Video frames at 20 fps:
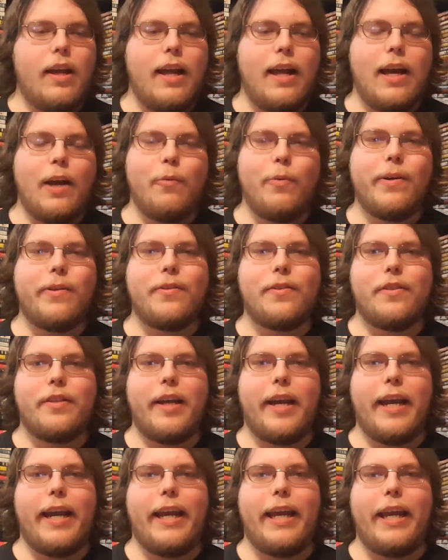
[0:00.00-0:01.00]
I will
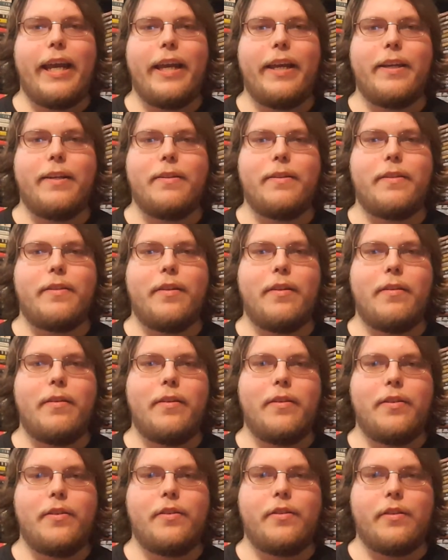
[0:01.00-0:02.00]
say he is
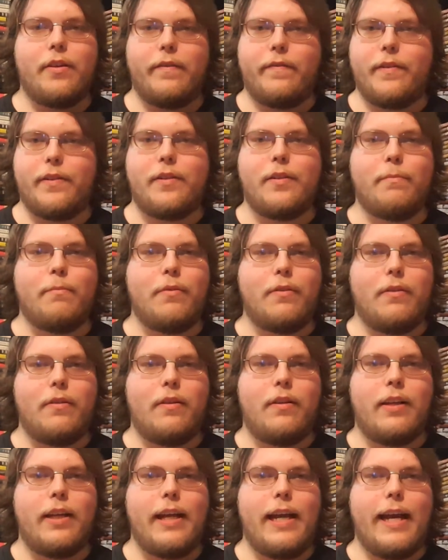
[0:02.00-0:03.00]

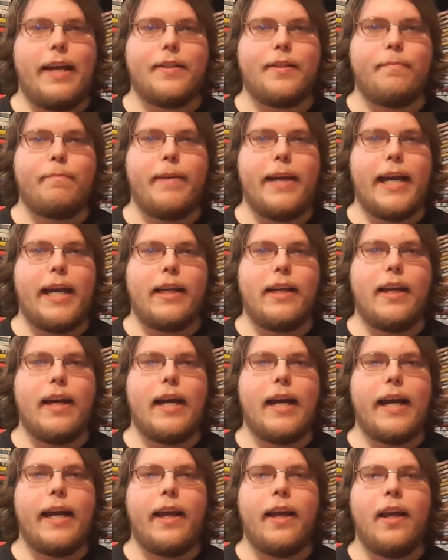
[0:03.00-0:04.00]
serviceable as a bad
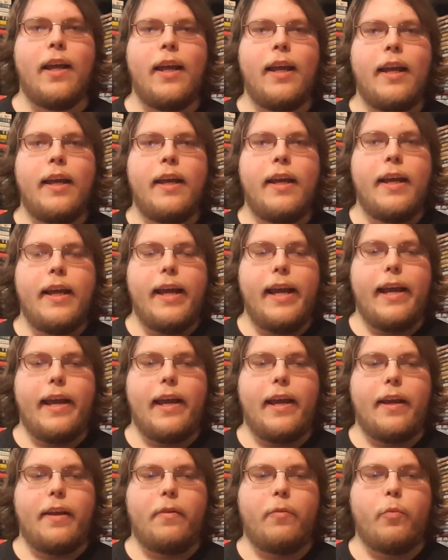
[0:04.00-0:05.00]
guy,
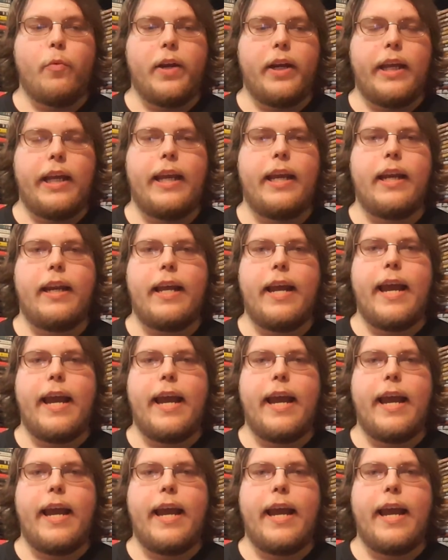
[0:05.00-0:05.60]
and when he and